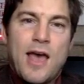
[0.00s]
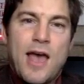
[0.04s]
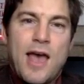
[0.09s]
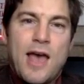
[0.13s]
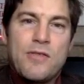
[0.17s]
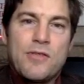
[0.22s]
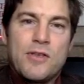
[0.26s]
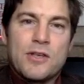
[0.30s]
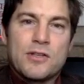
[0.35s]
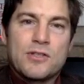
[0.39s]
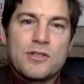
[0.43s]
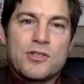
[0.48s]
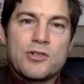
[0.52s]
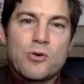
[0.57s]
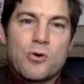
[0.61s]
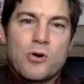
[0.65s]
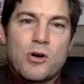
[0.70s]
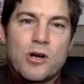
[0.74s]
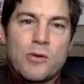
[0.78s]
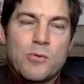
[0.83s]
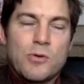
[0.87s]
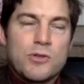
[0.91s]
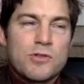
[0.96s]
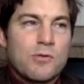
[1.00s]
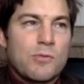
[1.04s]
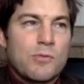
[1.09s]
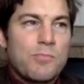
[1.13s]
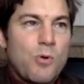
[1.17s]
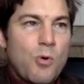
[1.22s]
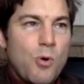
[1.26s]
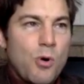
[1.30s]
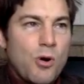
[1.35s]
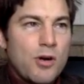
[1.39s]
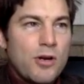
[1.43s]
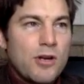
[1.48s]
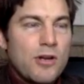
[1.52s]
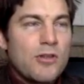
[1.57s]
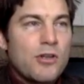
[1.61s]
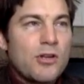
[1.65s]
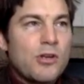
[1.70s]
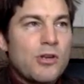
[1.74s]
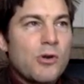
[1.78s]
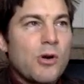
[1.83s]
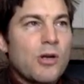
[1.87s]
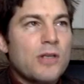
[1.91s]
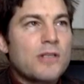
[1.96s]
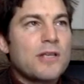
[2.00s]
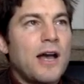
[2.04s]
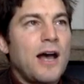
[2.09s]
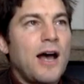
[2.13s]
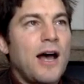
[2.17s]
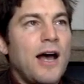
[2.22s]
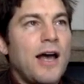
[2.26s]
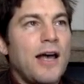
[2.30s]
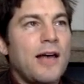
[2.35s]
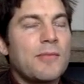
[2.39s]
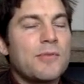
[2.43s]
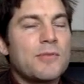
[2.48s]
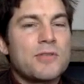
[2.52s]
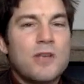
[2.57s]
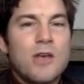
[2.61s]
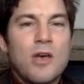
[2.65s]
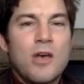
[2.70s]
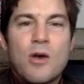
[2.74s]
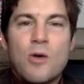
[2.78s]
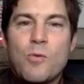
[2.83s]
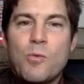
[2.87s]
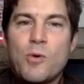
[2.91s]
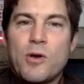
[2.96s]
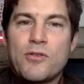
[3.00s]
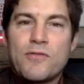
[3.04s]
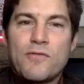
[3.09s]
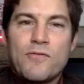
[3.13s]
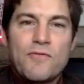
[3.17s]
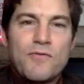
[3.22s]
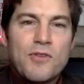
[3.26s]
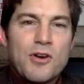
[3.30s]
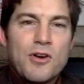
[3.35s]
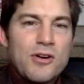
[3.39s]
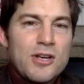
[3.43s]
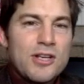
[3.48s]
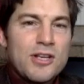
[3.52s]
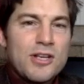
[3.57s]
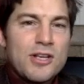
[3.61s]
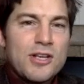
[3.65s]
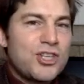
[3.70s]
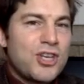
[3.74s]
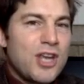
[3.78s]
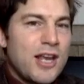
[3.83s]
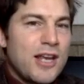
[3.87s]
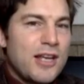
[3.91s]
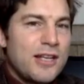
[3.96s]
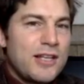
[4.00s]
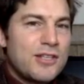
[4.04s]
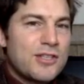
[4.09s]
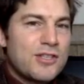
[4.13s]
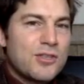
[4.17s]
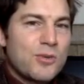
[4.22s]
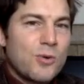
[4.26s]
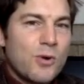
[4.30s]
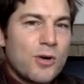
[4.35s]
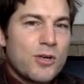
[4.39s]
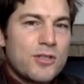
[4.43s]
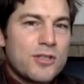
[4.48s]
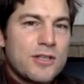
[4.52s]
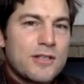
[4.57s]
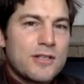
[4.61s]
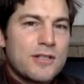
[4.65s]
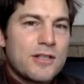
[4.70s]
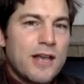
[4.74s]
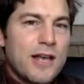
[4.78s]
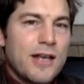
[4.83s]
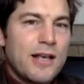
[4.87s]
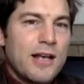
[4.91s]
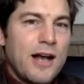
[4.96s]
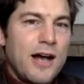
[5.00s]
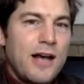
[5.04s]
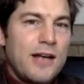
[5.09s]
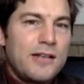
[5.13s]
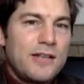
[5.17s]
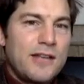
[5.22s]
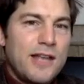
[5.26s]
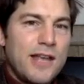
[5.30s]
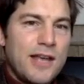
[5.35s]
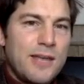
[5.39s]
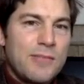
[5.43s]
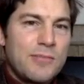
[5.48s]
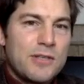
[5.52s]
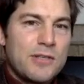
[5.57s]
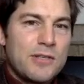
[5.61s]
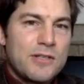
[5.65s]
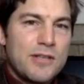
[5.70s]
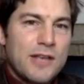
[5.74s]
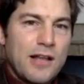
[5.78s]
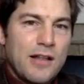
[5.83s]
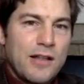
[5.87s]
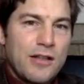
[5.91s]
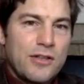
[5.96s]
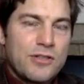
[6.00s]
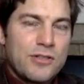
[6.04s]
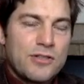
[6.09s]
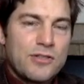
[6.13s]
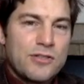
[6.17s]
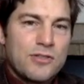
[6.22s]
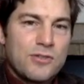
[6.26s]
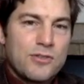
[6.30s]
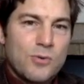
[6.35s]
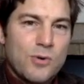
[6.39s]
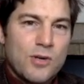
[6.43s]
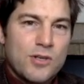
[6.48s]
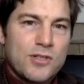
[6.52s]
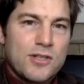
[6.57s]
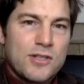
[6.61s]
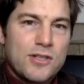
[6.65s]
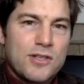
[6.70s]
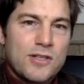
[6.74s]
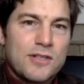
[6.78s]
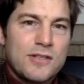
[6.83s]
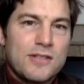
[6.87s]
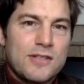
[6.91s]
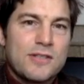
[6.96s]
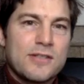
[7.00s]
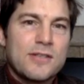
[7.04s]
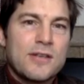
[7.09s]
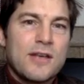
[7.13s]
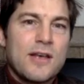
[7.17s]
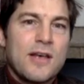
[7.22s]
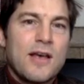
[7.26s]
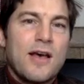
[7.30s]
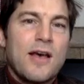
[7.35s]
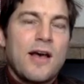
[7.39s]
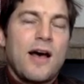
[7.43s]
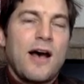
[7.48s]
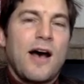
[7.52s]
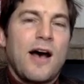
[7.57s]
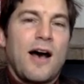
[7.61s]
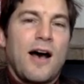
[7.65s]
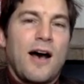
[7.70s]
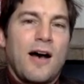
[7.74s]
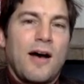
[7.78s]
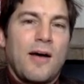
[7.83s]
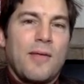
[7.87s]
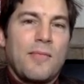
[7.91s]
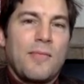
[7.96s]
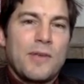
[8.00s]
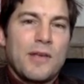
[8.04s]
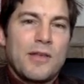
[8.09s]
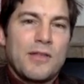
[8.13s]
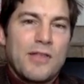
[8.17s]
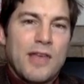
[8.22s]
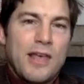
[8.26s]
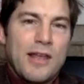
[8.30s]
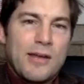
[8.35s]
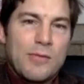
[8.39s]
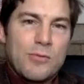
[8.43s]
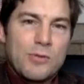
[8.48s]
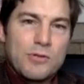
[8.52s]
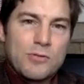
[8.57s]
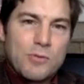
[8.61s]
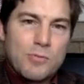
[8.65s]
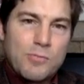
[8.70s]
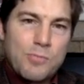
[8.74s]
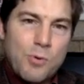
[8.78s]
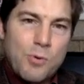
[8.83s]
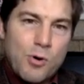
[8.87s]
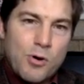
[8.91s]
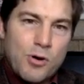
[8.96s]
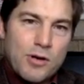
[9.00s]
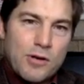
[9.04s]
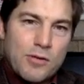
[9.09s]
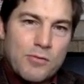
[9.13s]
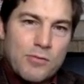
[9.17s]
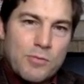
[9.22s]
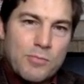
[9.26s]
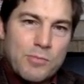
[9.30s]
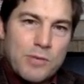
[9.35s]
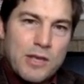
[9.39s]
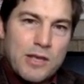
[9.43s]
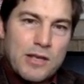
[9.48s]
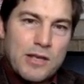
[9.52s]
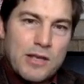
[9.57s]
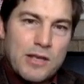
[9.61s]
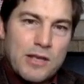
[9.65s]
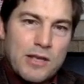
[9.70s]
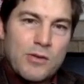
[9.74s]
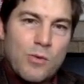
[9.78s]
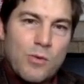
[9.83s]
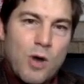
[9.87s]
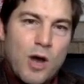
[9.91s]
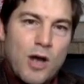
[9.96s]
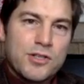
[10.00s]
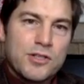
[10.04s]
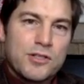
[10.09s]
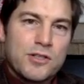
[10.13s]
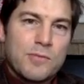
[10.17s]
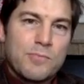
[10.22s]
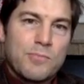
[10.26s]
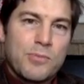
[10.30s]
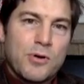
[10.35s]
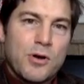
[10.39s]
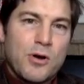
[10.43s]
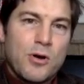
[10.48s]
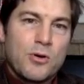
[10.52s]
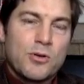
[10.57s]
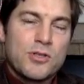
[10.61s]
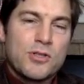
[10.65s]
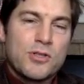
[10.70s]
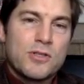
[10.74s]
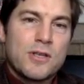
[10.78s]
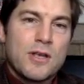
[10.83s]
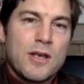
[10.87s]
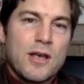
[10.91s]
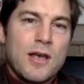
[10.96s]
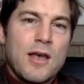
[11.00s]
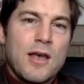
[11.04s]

And this story was reported in the New York Times with very shady sources, like unnamed intelligence sources. And then it was repeated in the Washington Post.